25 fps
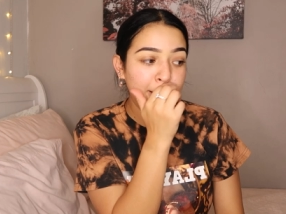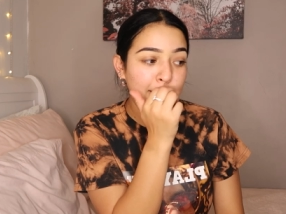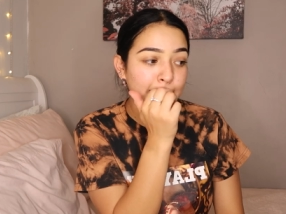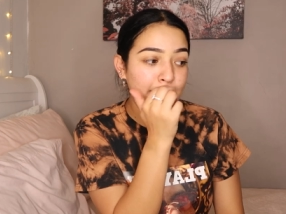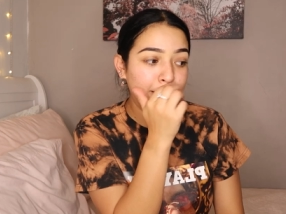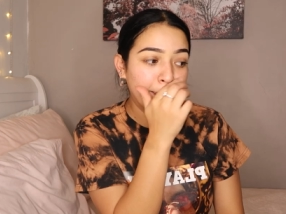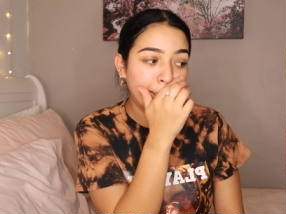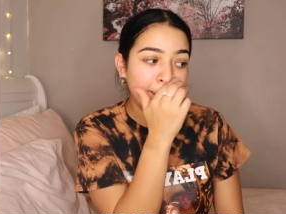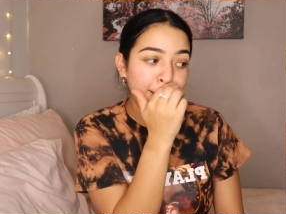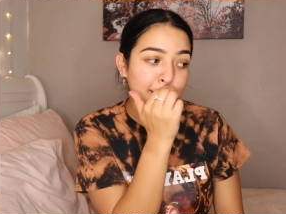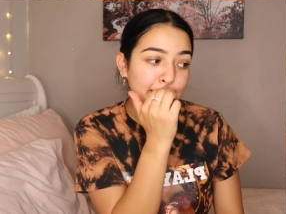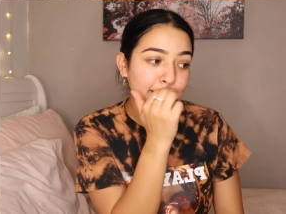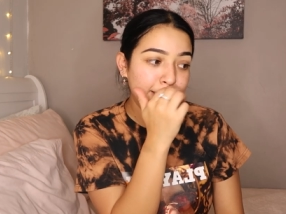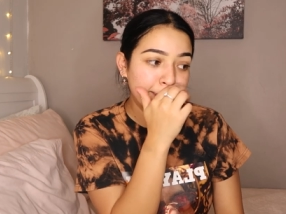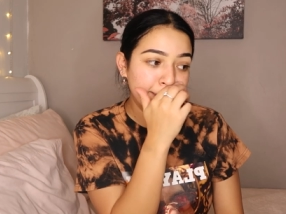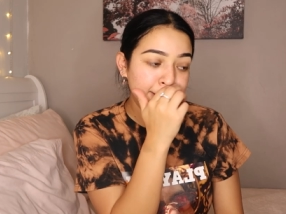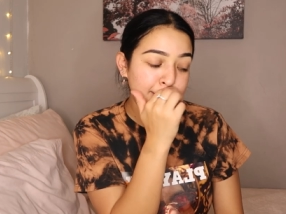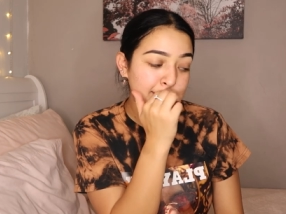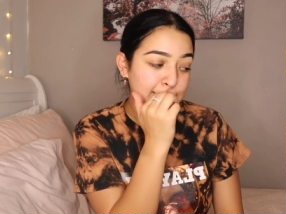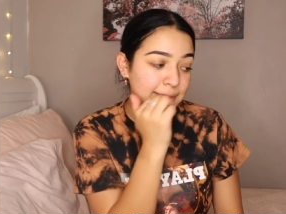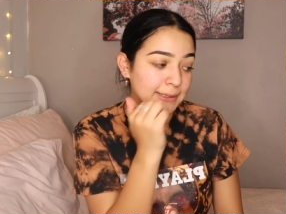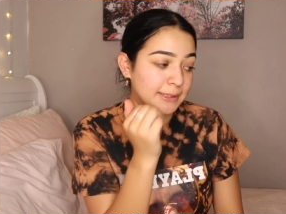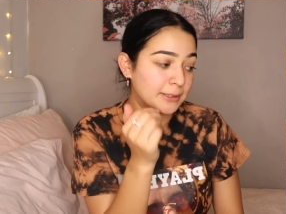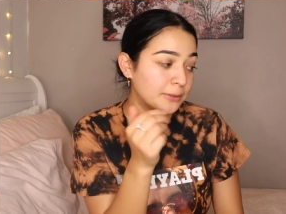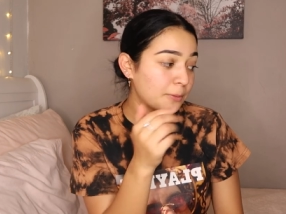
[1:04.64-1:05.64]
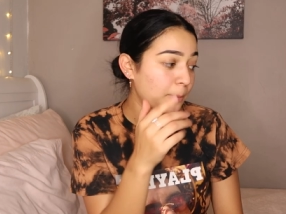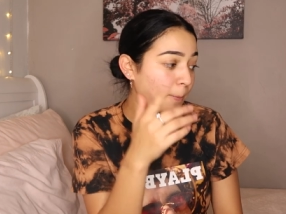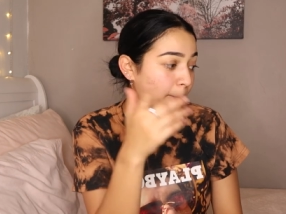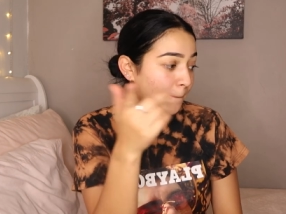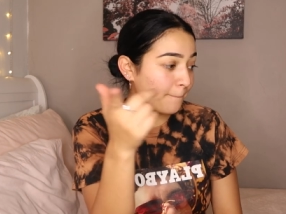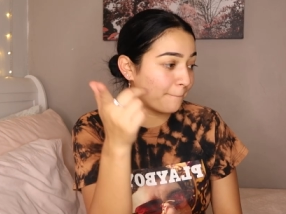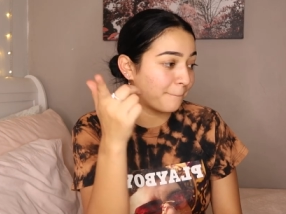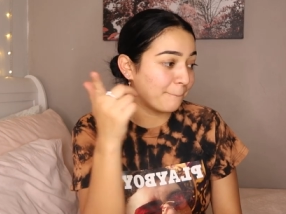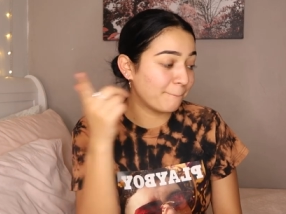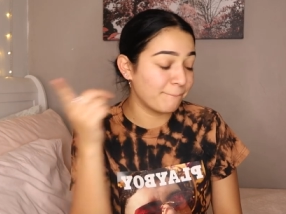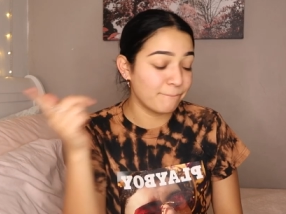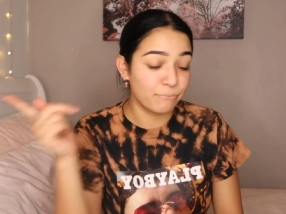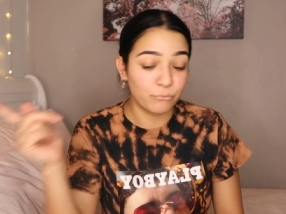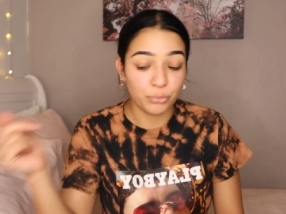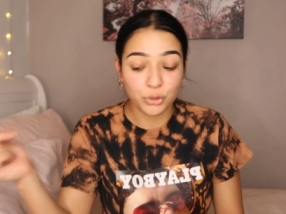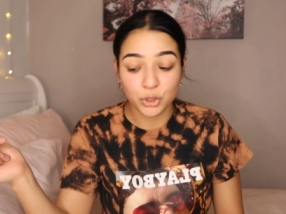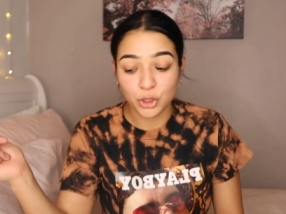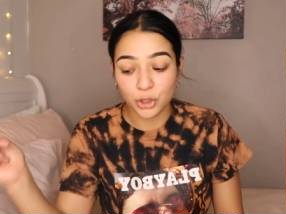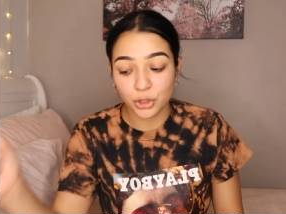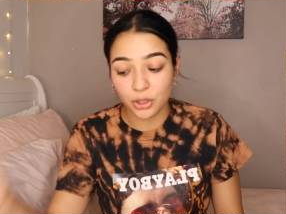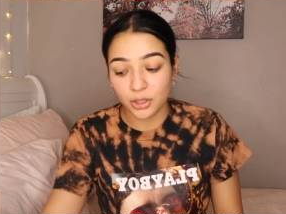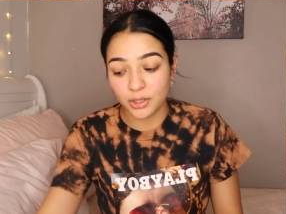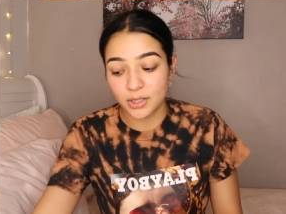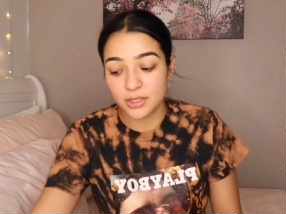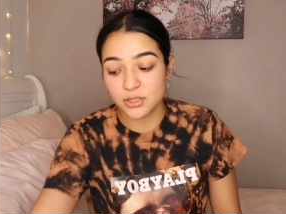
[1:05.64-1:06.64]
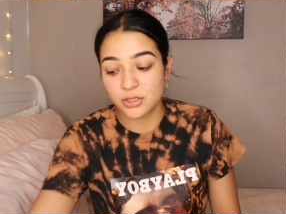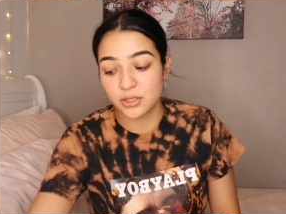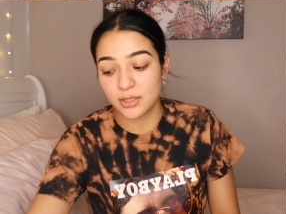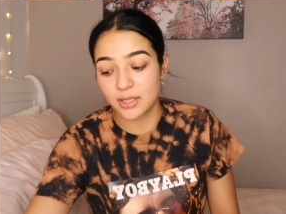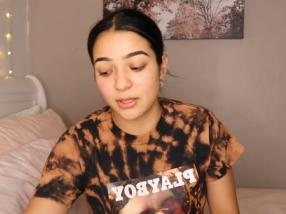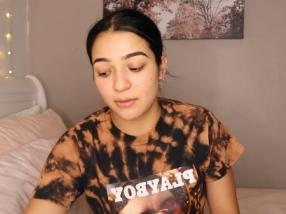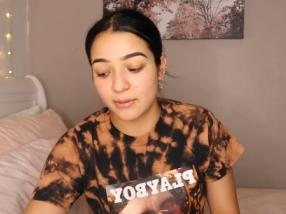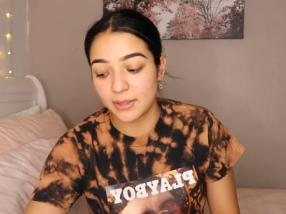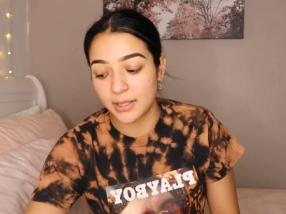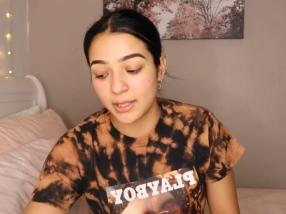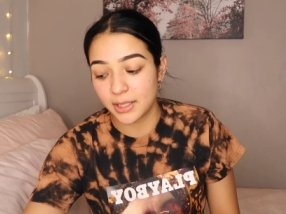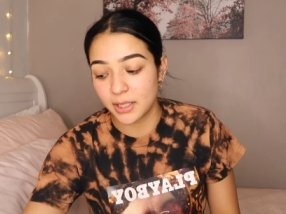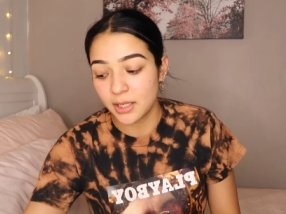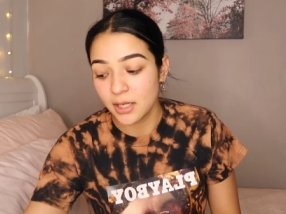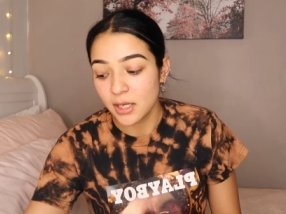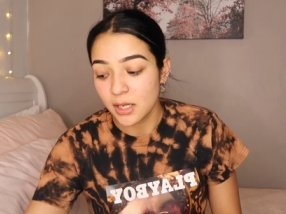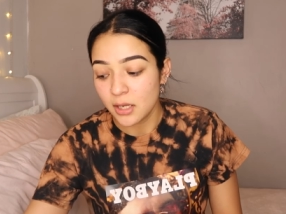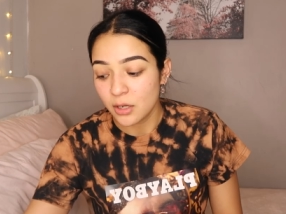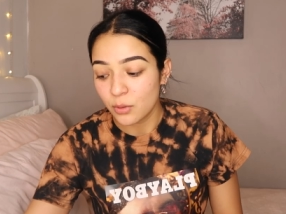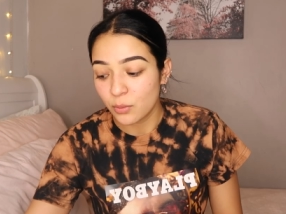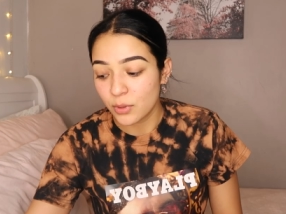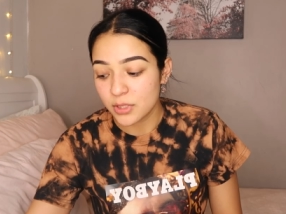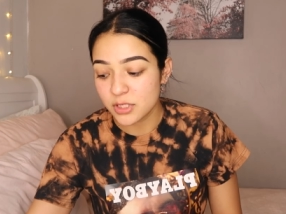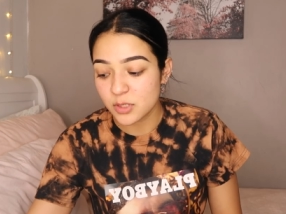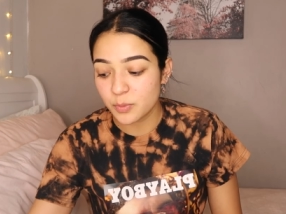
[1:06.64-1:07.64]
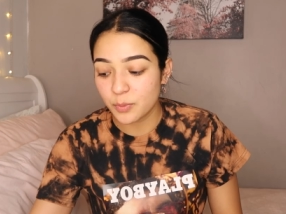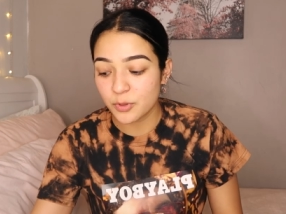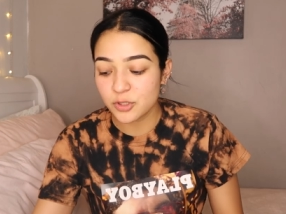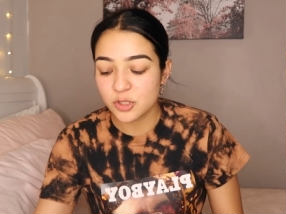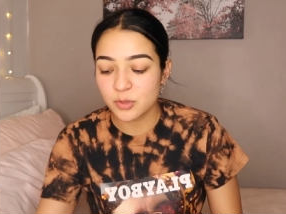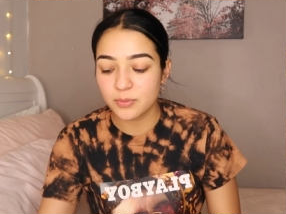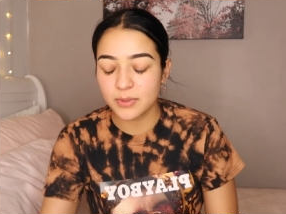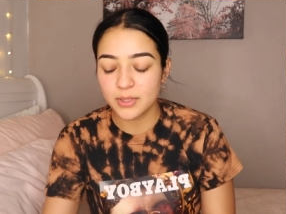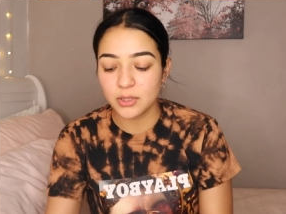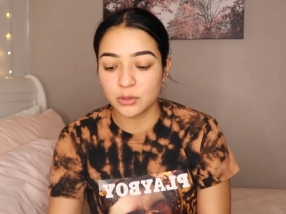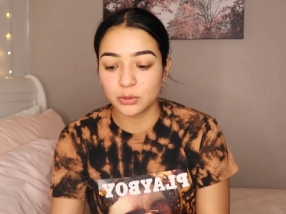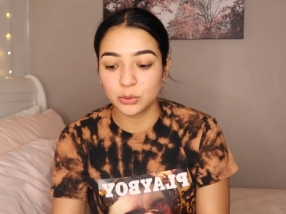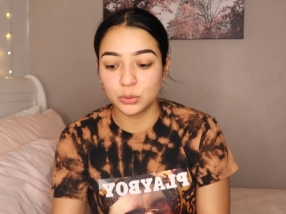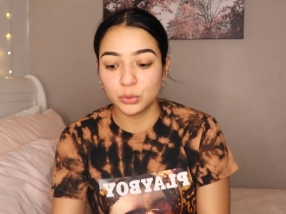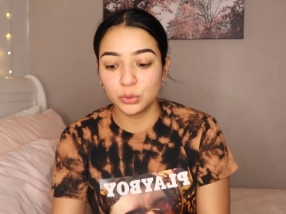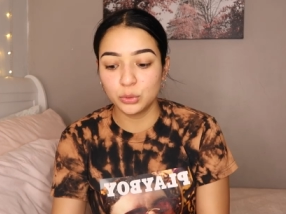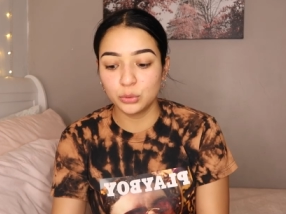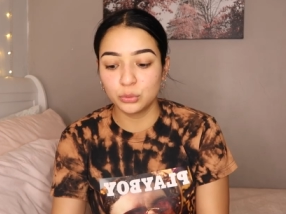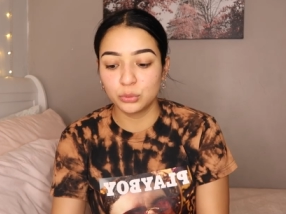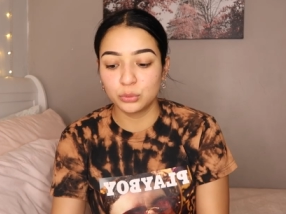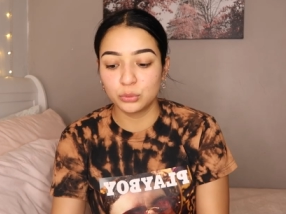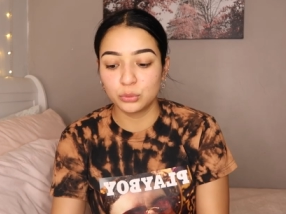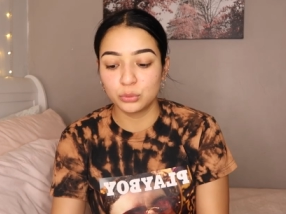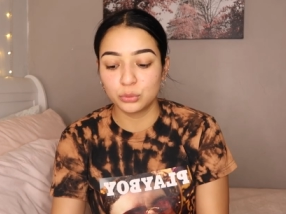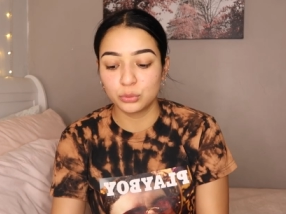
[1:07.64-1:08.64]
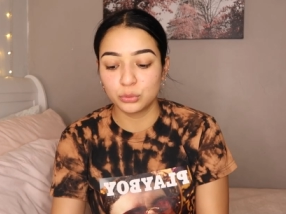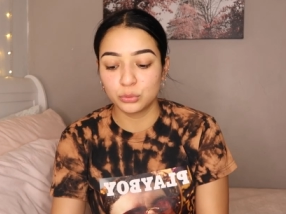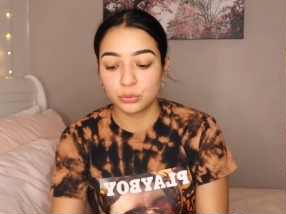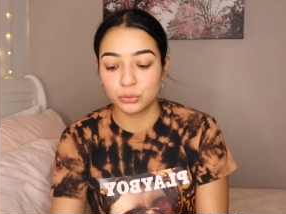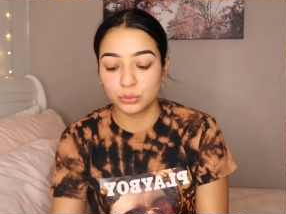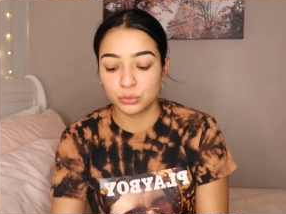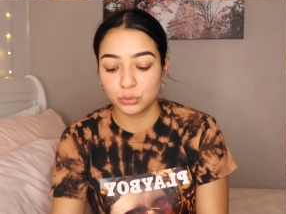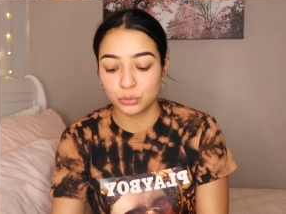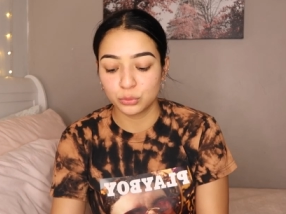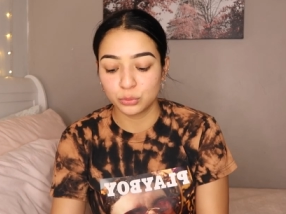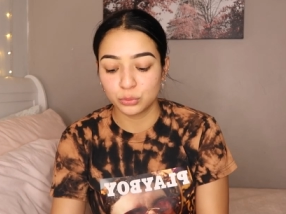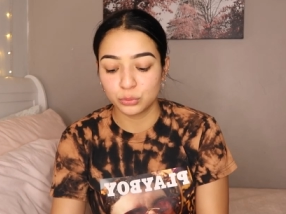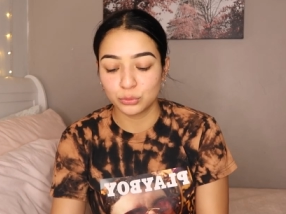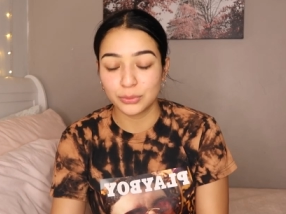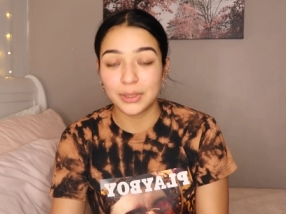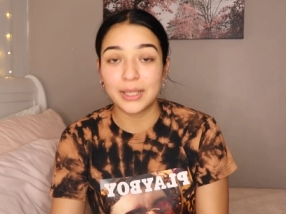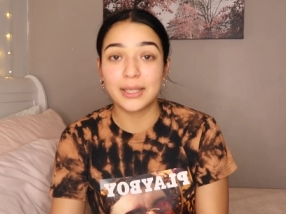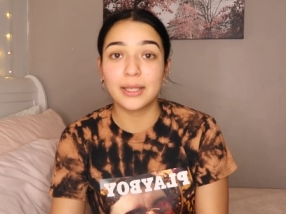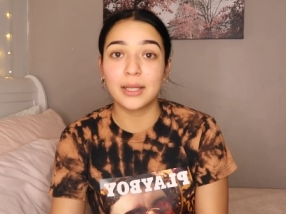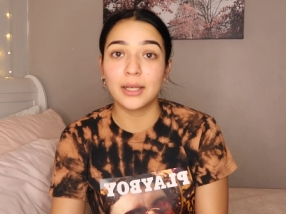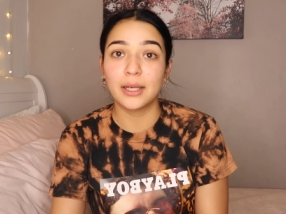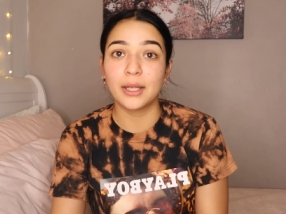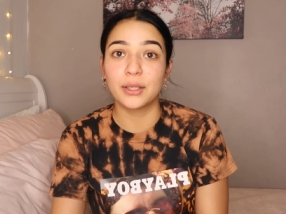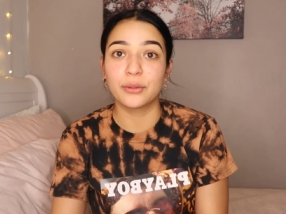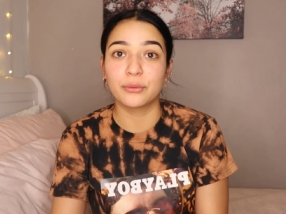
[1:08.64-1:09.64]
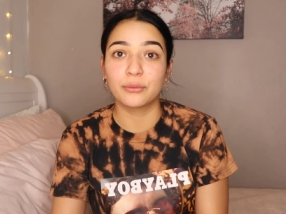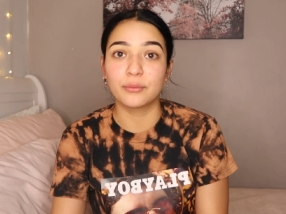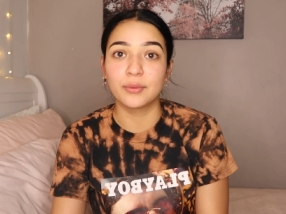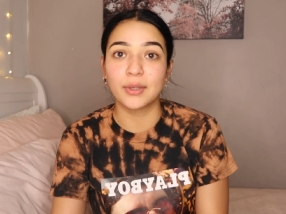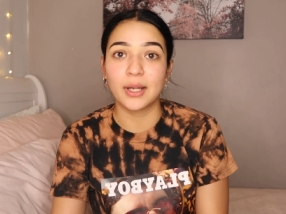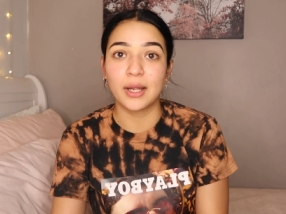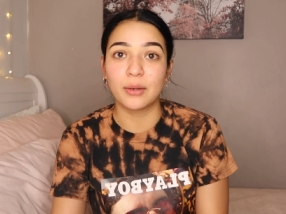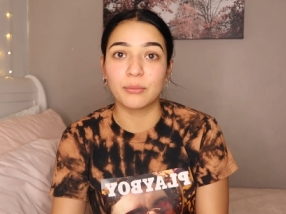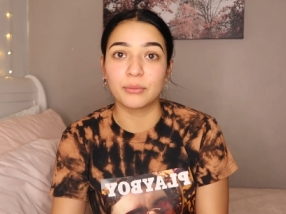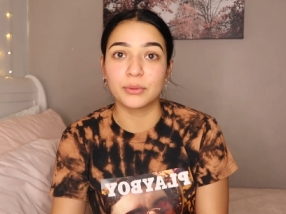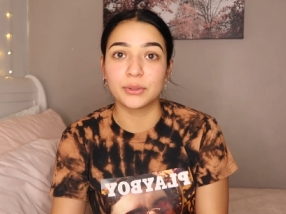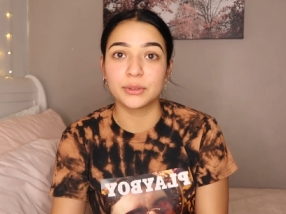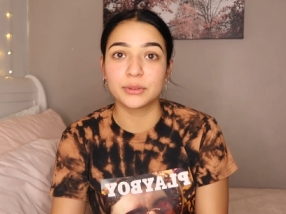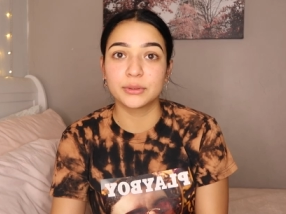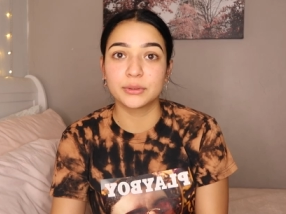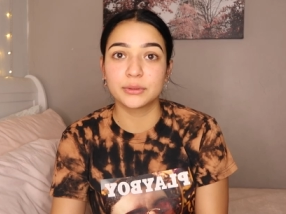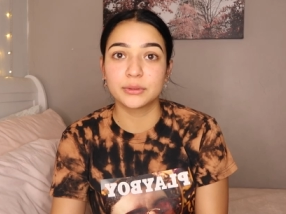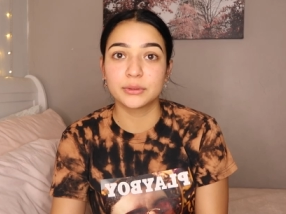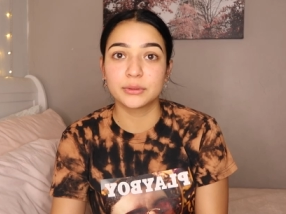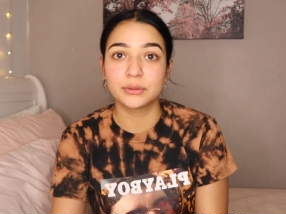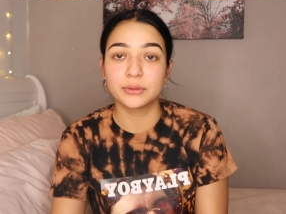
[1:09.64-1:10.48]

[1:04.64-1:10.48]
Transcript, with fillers: because your girl needs to get ready. We're supposed to be, ooh, I got like three hours.